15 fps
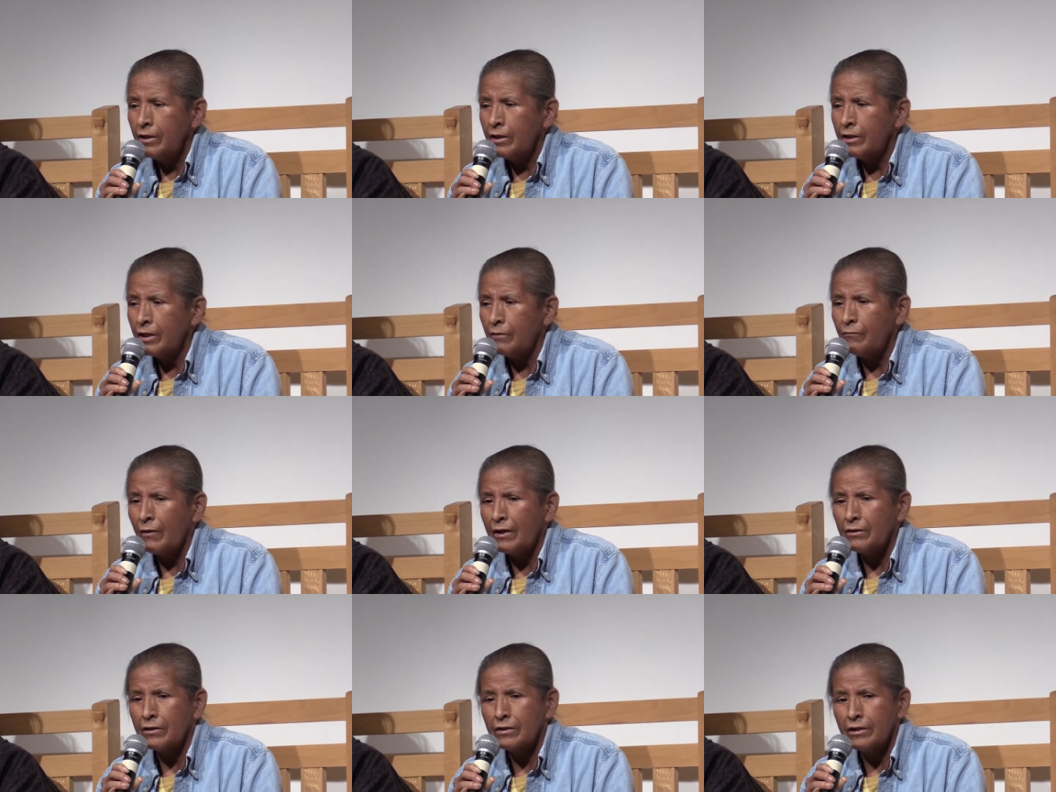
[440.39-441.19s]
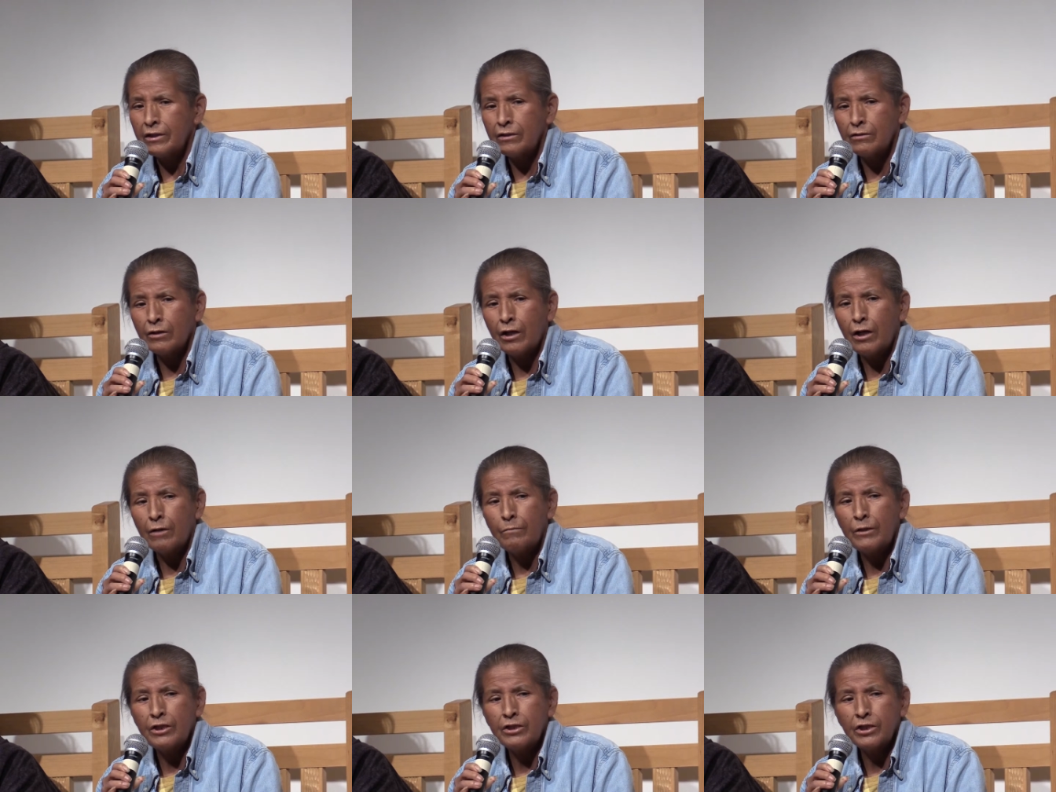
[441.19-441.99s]
and I found a little
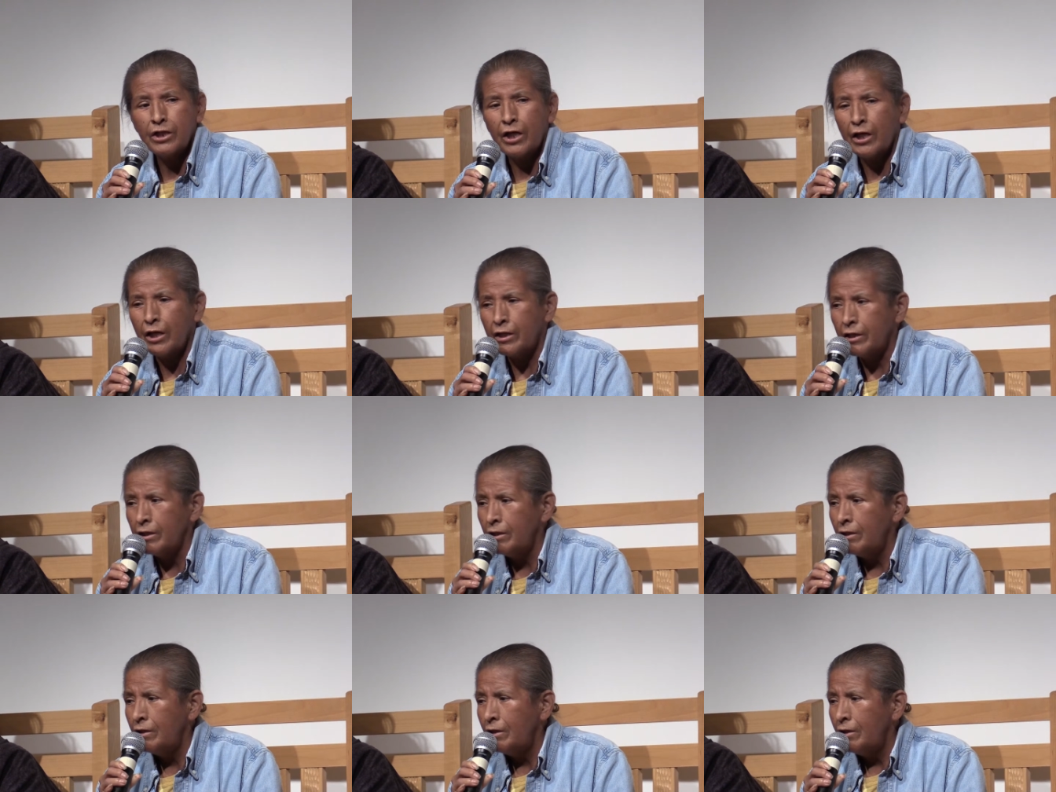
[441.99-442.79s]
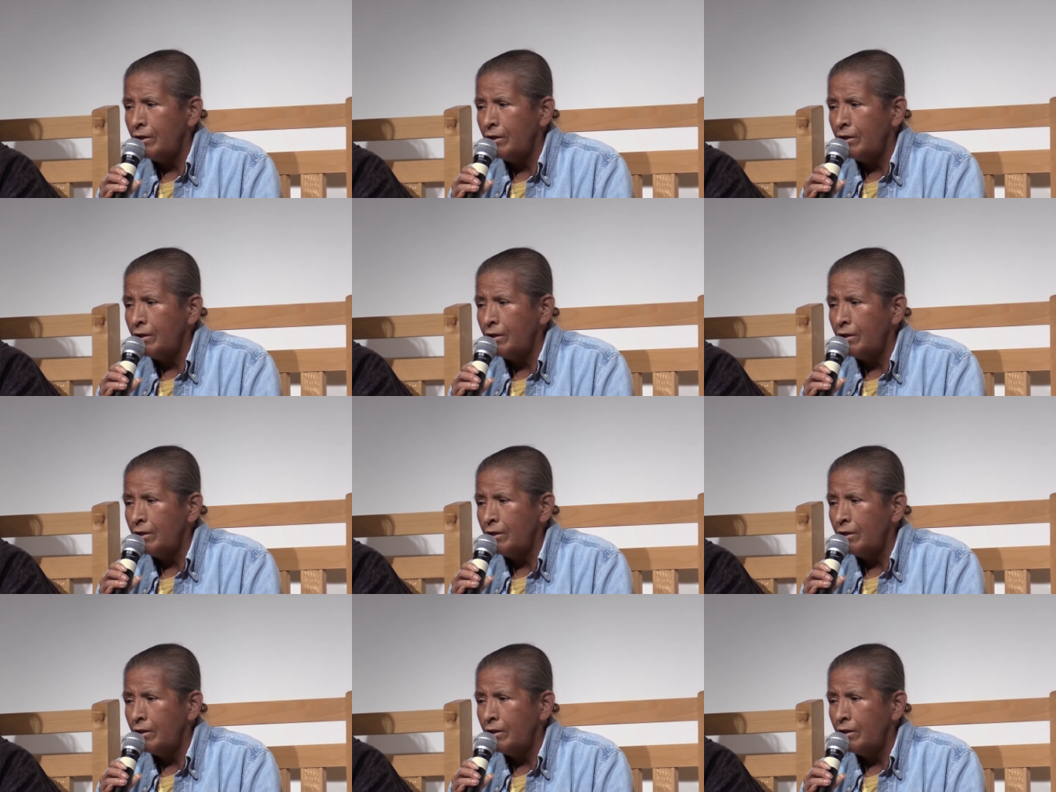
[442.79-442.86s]
garbage can.